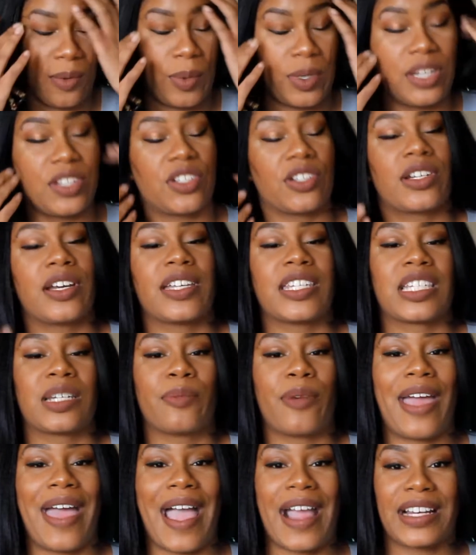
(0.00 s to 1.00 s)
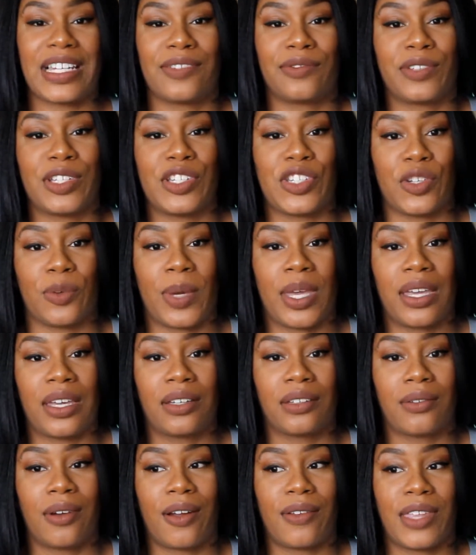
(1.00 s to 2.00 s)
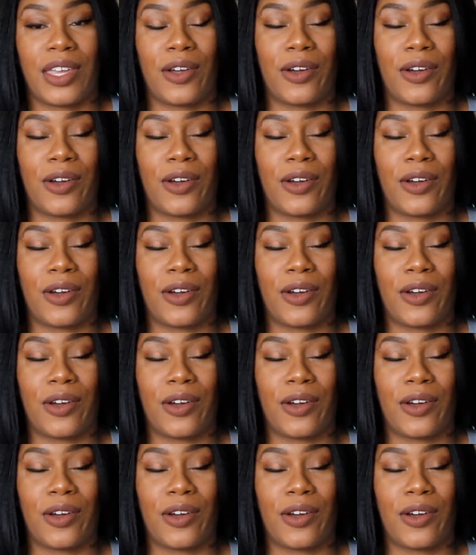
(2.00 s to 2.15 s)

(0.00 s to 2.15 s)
what is your customer actively doing? Are they